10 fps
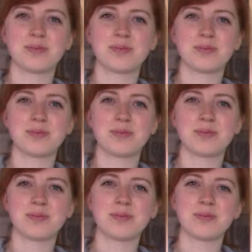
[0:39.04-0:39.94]

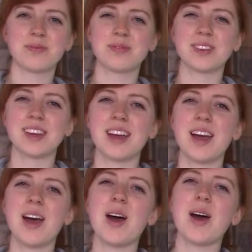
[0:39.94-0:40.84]

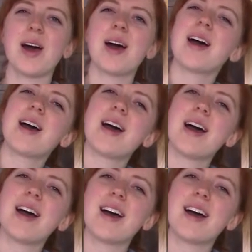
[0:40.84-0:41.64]
[no speech]